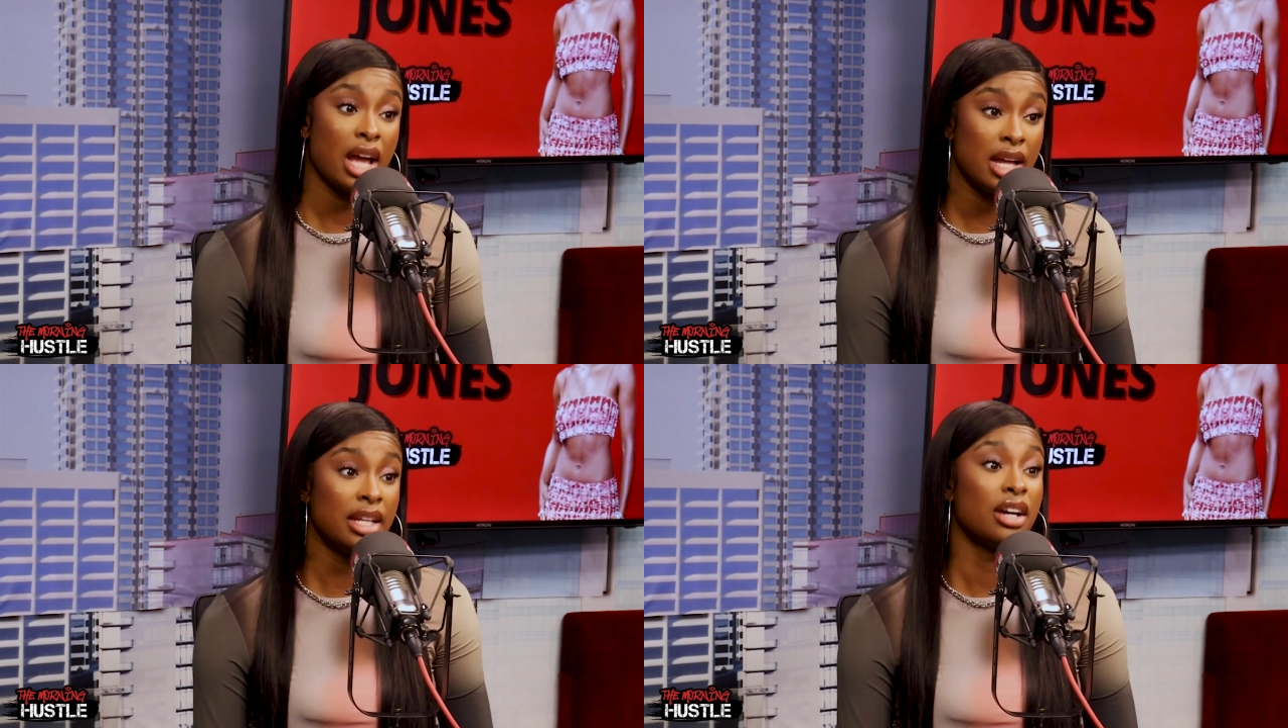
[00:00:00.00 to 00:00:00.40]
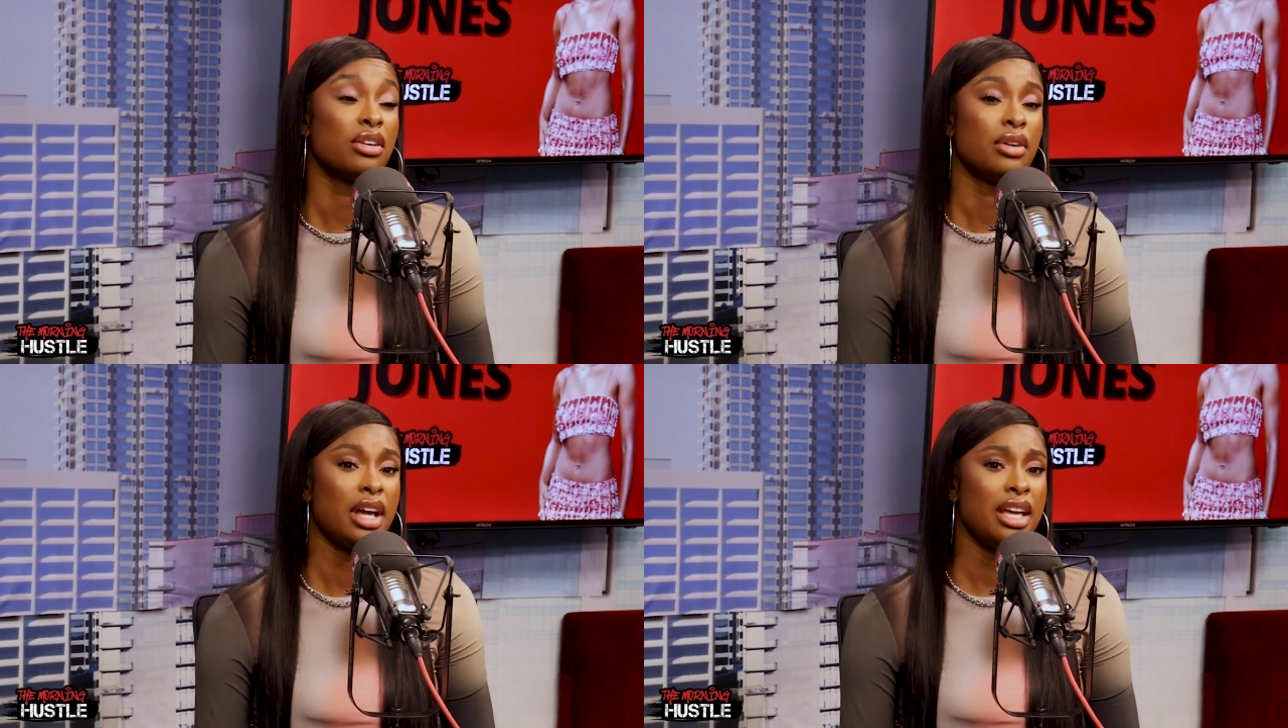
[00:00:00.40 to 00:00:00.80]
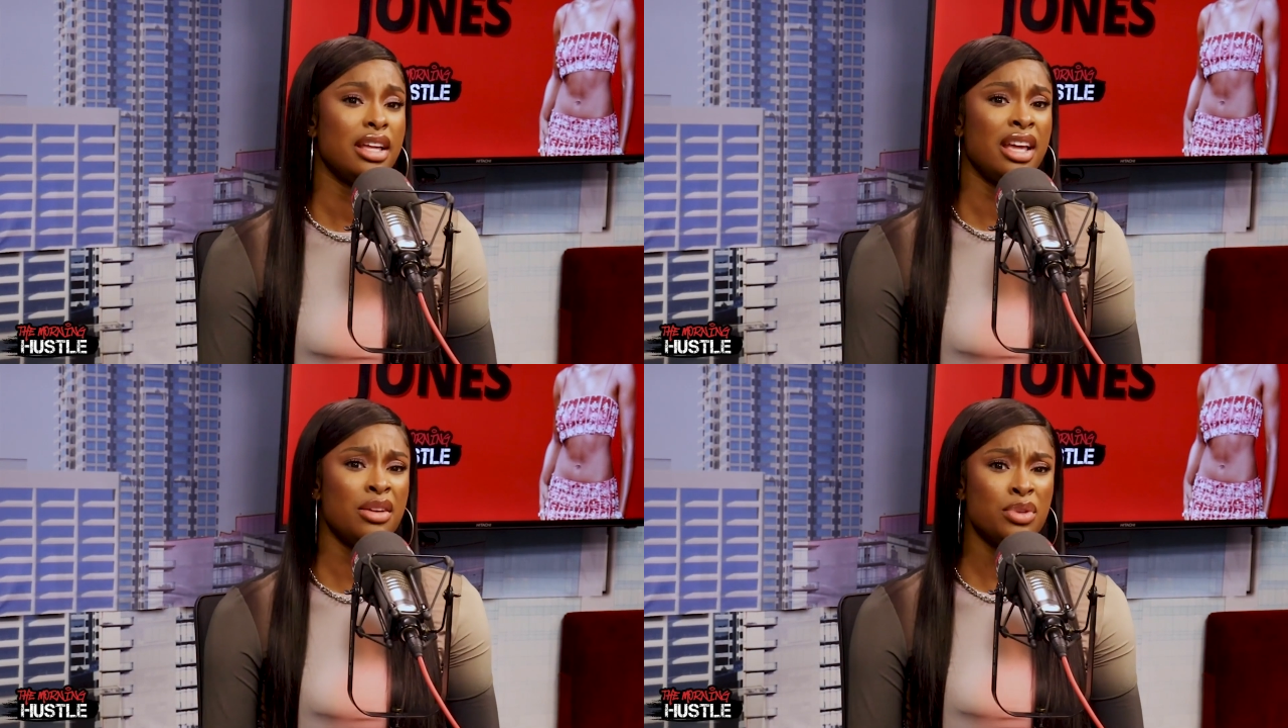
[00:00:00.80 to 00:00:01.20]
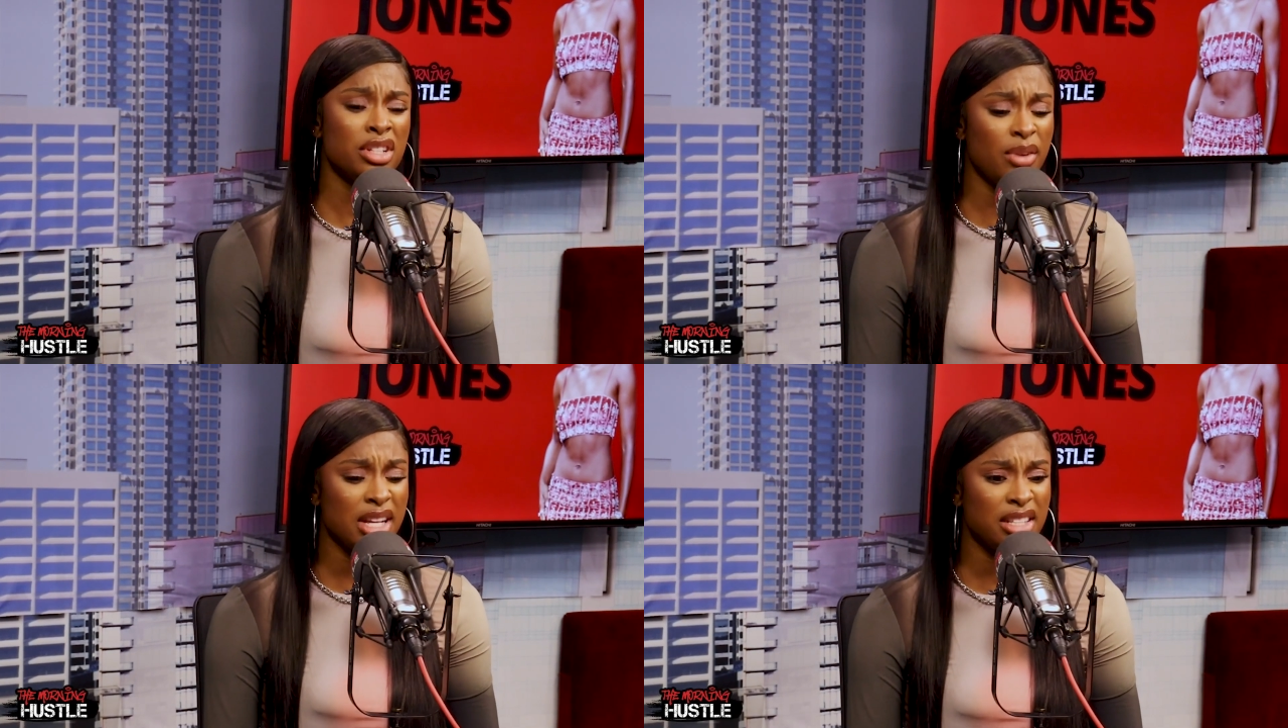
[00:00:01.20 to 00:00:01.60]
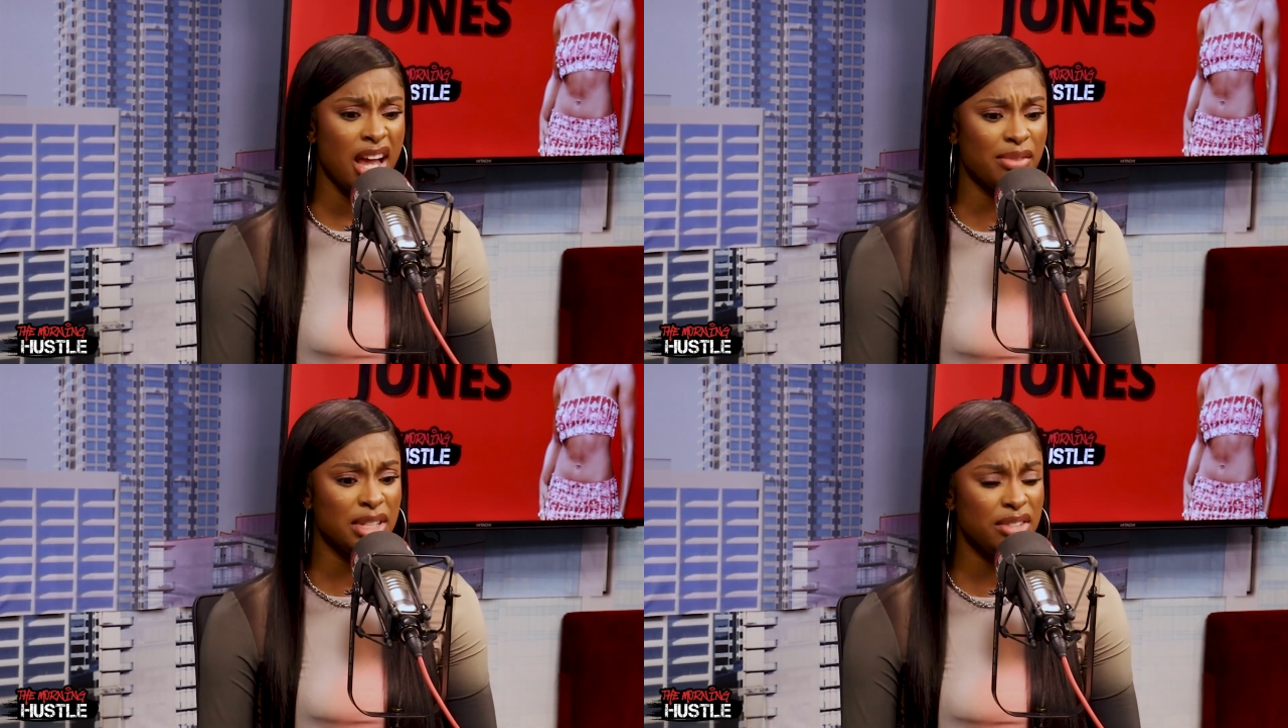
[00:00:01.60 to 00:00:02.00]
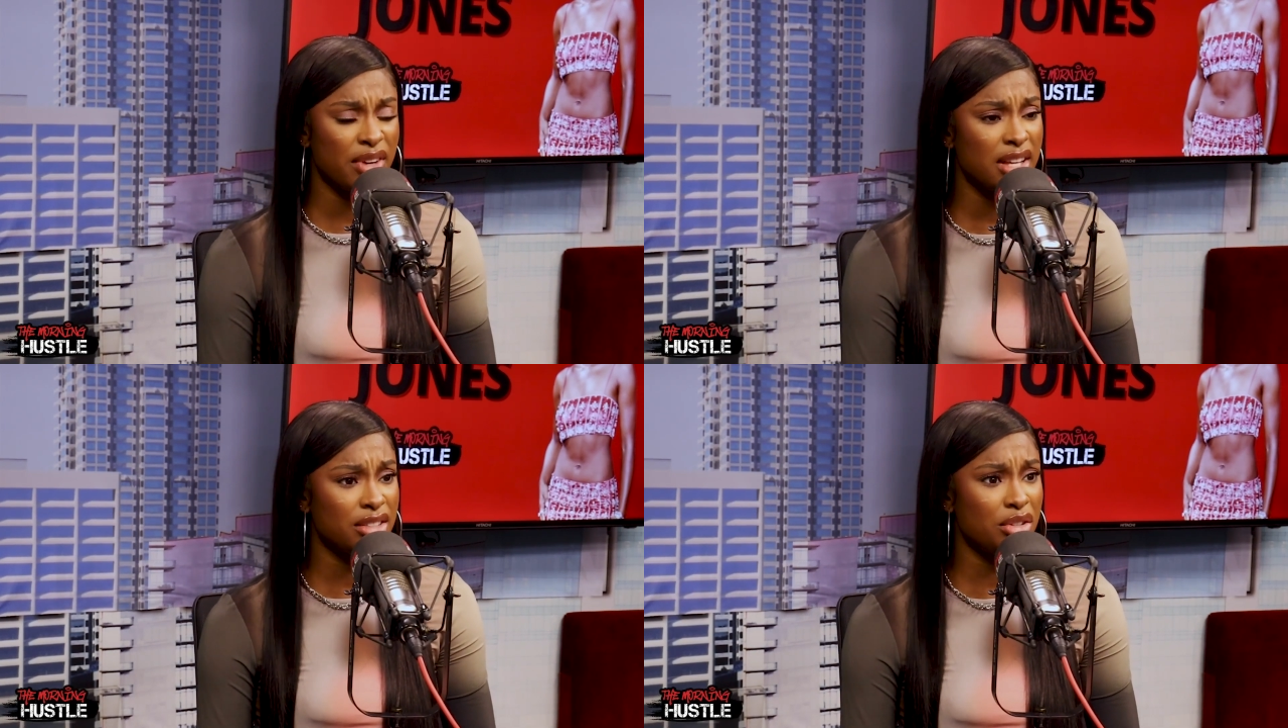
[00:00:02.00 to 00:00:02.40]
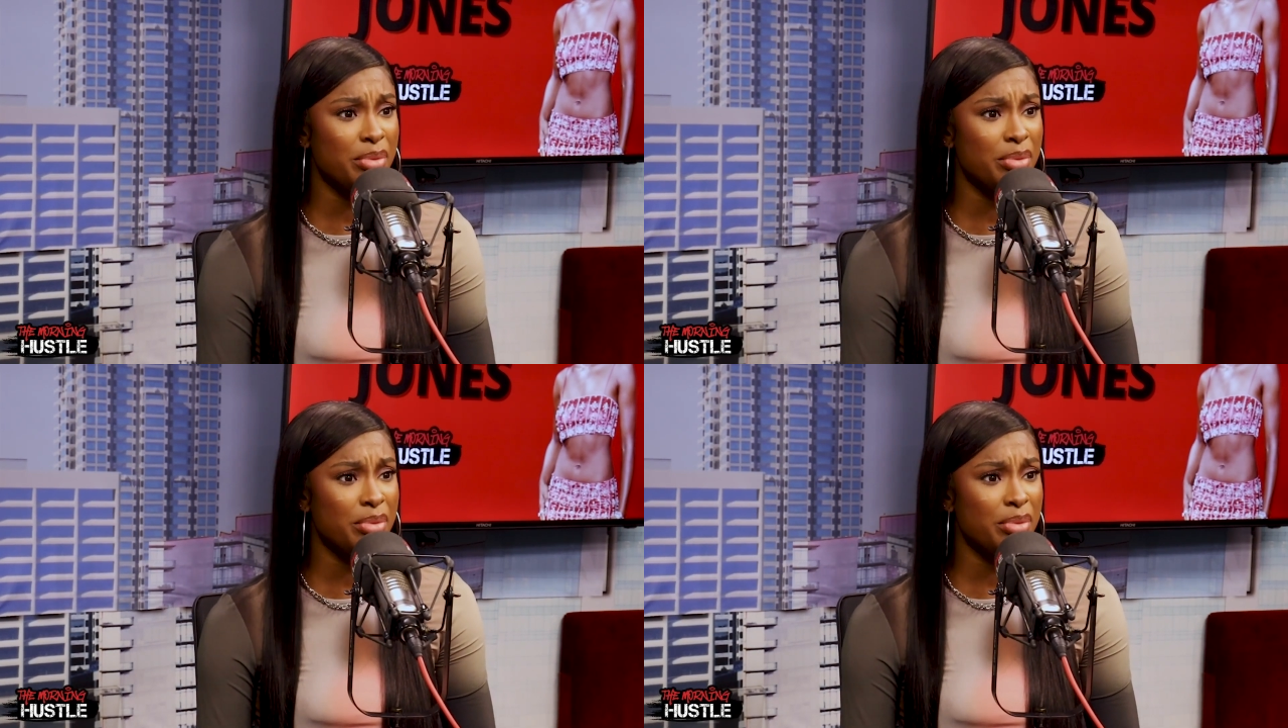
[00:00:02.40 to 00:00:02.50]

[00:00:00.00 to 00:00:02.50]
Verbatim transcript: I know. It, and it was a great sigh of relief for us too,